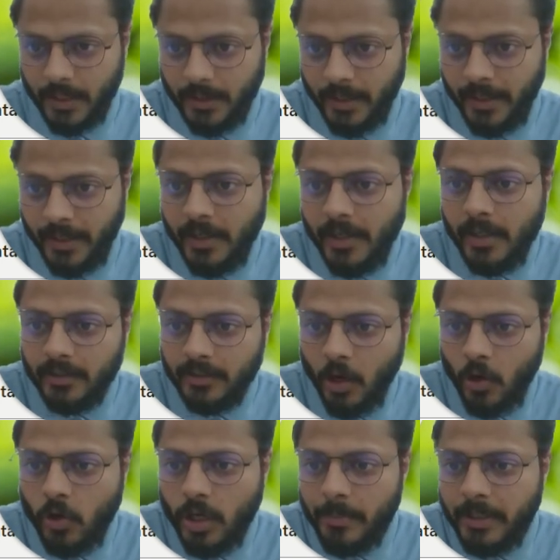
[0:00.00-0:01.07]
right?
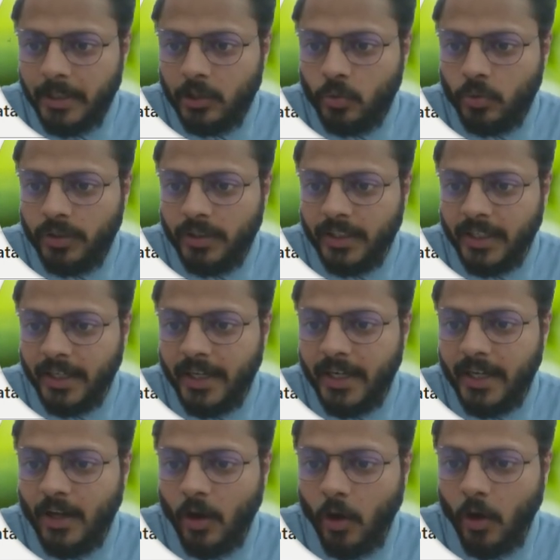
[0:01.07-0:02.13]
Now coming to
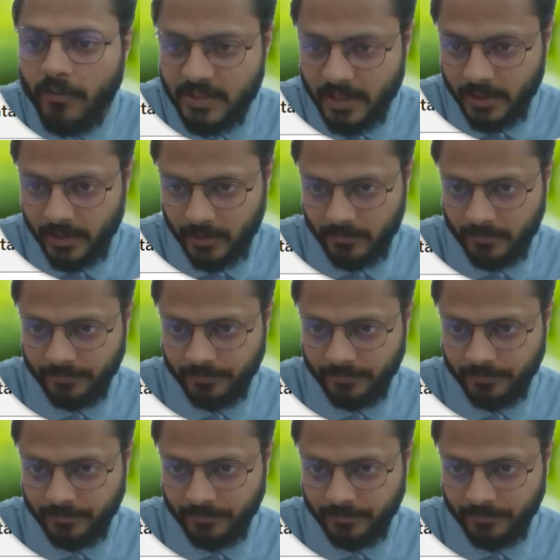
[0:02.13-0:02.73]
day offset.